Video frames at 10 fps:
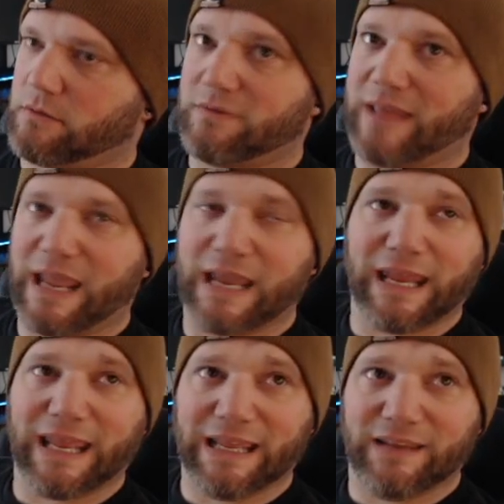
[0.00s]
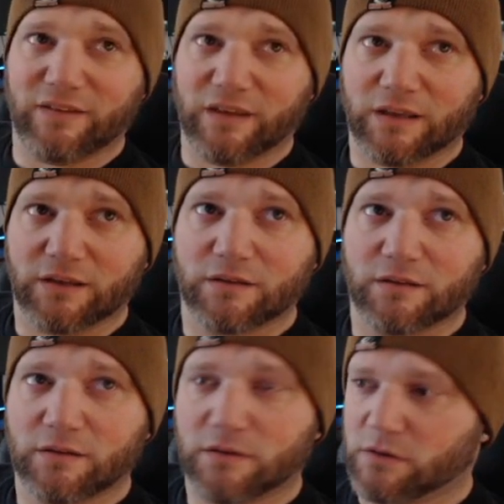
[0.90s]
it easy.
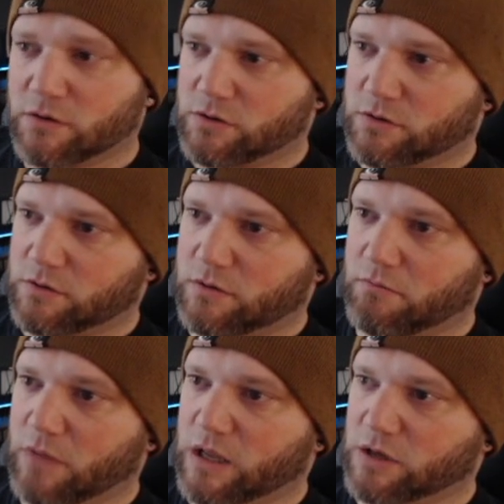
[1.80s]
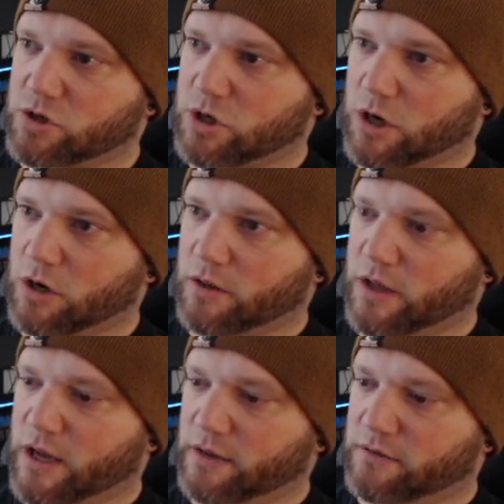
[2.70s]
Making sure
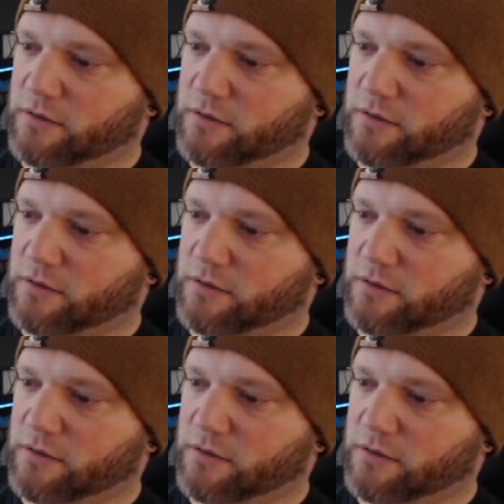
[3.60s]
that.